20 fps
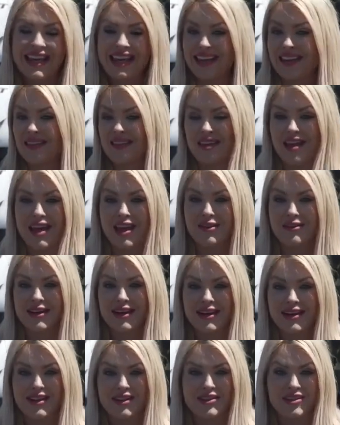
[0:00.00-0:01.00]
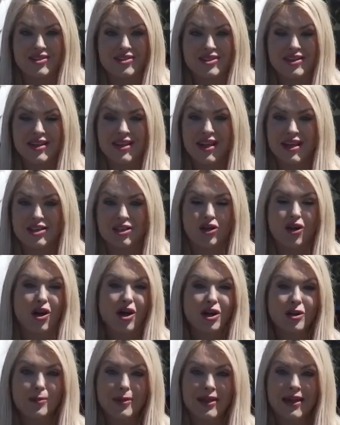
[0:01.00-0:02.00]
in the area that the city has
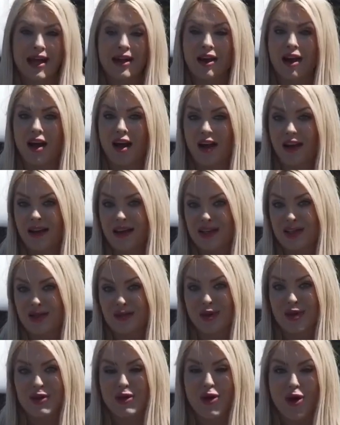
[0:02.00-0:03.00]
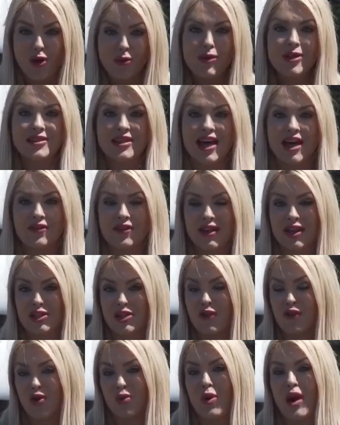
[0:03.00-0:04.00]
long been at odds with homeless
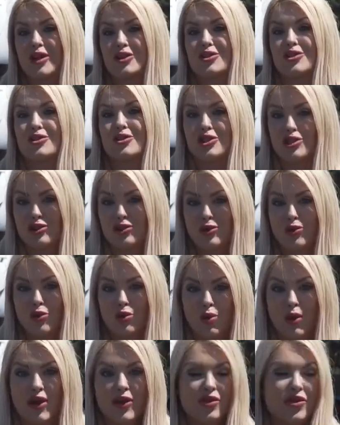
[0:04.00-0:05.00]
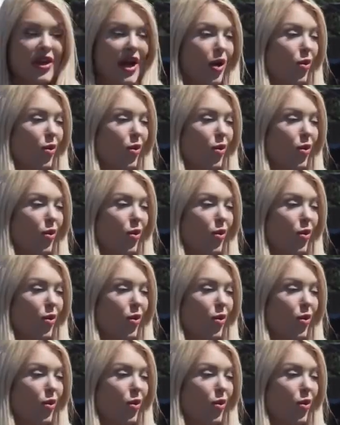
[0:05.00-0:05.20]
advocates over what to do with it.